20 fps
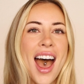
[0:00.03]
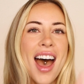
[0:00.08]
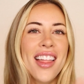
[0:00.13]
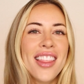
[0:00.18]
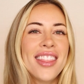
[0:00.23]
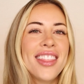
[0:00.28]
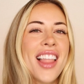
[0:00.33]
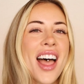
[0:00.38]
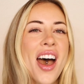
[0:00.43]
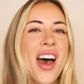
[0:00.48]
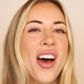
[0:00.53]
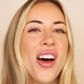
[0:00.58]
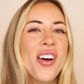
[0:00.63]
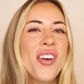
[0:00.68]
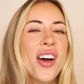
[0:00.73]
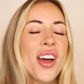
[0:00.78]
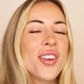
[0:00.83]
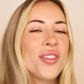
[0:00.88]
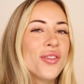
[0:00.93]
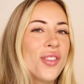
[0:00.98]

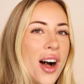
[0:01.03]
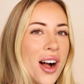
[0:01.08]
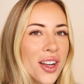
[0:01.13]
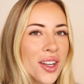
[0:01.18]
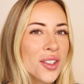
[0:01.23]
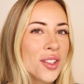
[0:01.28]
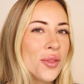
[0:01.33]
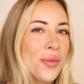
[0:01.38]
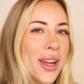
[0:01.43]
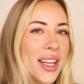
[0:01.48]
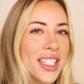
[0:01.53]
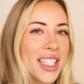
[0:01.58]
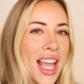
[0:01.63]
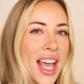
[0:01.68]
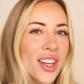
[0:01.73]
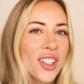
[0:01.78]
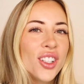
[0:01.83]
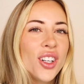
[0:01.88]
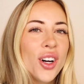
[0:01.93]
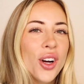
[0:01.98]
Hello and welcome to my
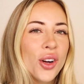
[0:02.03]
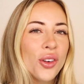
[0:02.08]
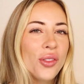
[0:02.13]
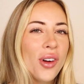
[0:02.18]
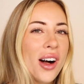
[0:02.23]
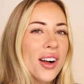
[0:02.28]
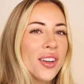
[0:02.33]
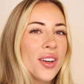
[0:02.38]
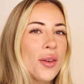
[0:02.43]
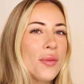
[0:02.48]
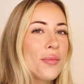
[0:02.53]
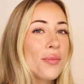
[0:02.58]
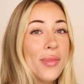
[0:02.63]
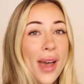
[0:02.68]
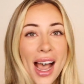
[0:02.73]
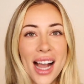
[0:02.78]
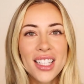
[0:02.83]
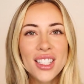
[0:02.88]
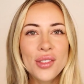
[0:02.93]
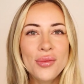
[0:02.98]
channel, or welcome
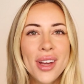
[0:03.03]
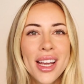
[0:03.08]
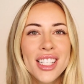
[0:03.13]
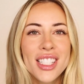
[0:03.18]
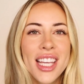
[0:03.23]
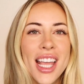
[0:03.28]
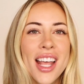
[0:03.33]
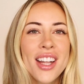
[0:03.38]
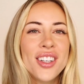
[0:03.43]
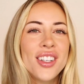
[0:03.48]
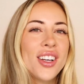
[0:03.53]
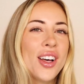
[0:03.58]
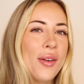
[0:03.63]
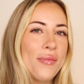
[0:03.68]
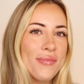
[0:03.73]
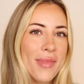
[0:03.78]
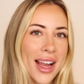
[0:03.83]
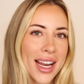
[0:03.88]
back to my channel.